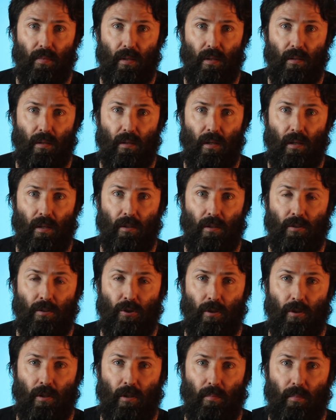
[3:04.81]
a
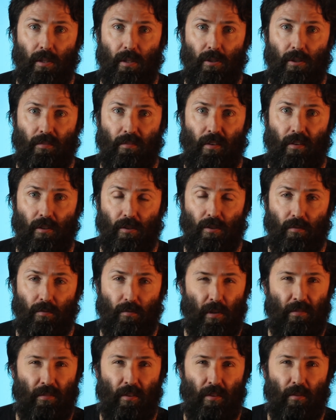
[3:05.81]
trigonometric function,
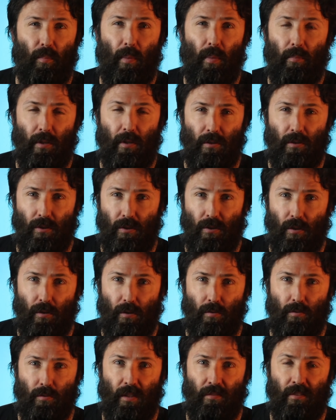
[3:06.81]
if you remember your circle
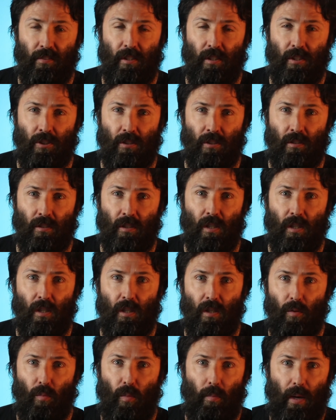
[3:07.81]
definition,
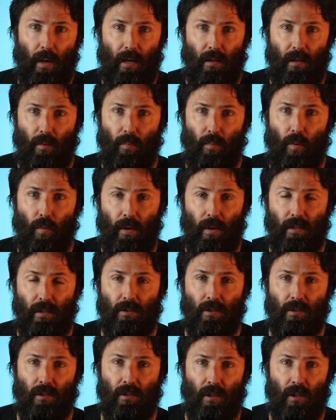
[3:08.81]
when we had the point
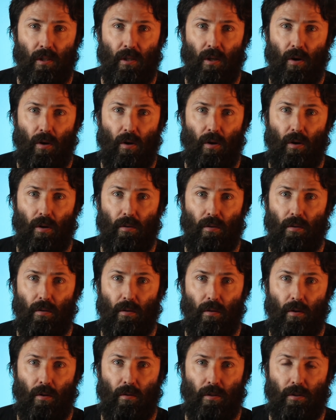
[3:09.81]
on
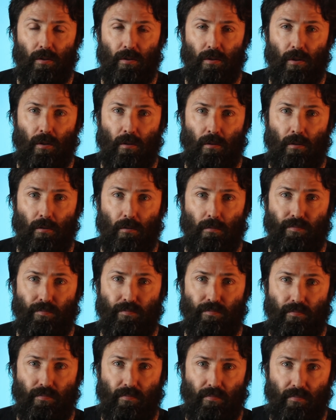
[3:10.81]
the circle,
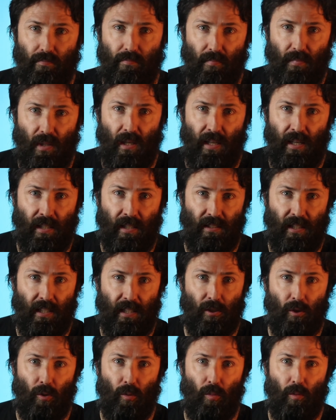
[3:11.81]
its
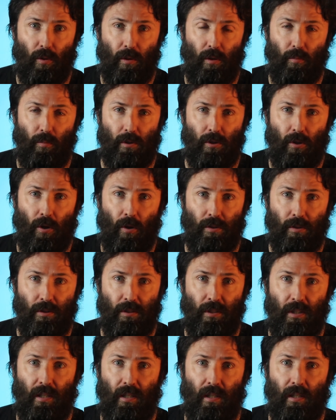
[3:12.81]
x-coordinate was cos
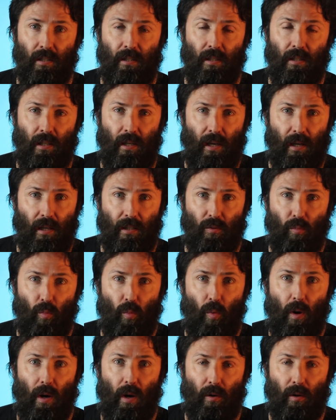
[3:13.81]
theta and its
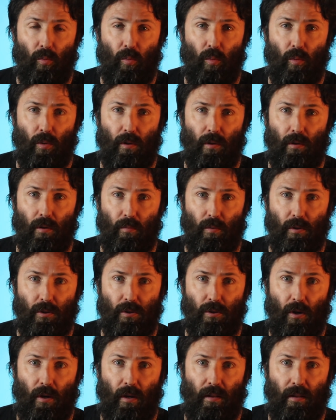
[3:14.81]
y-coordinate was
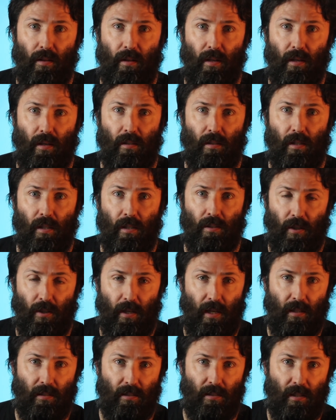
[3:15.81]
sine theta. So
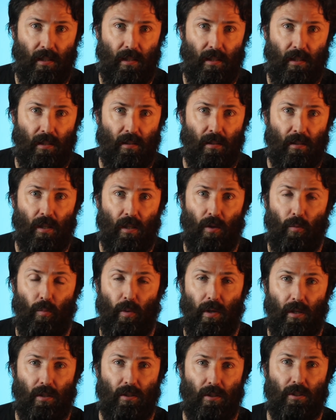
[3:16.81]
hence here we
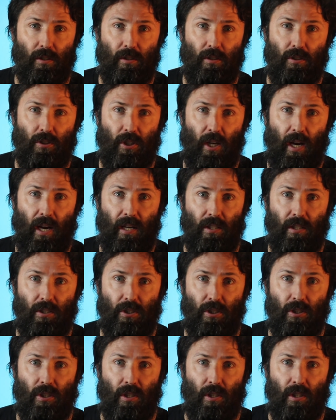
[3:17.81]
can just
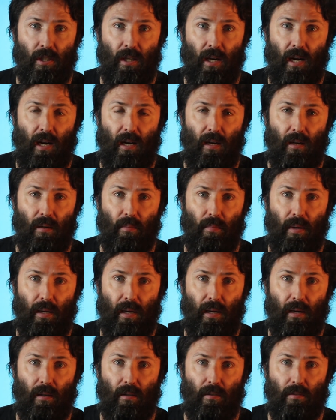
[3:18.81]
change
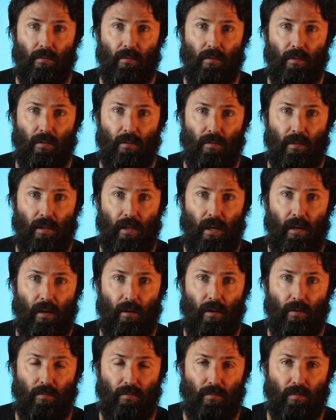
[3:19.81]

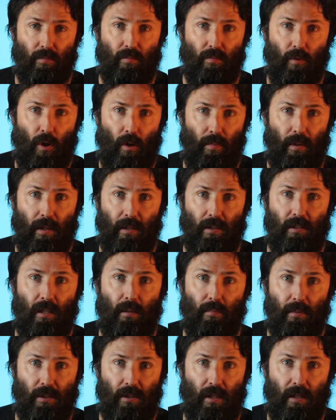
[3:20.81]
our complex
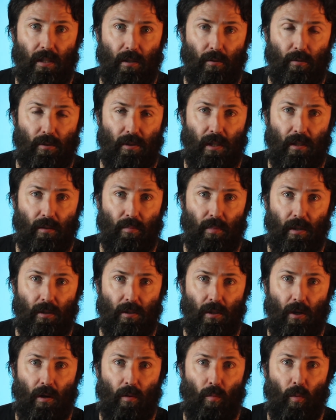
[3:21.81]
number z equals x plus
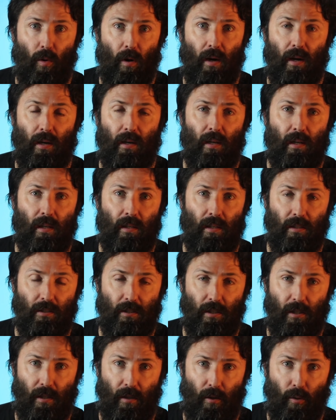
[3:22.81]
iy into
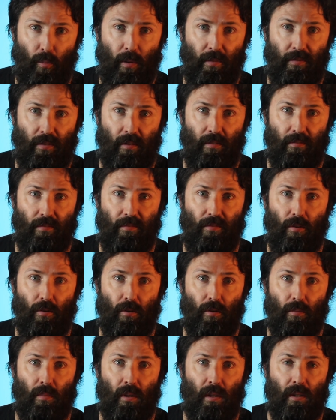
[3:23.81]
the equivalent
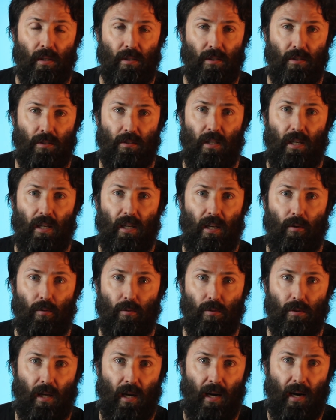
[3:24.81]
form z
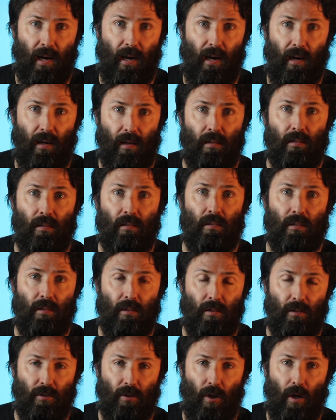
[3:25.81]
equals r
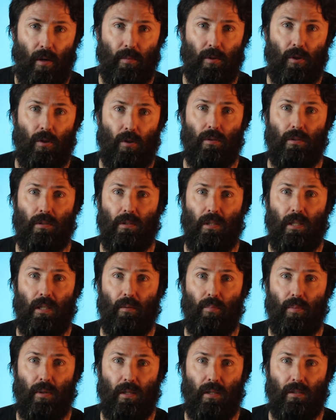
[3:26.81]
times cos theta
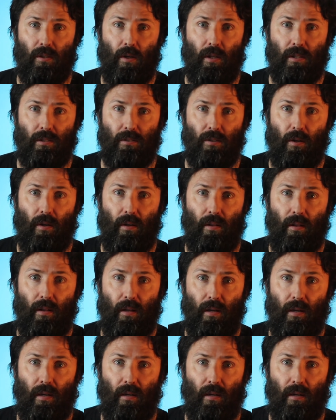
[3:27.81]
plus I sine theta.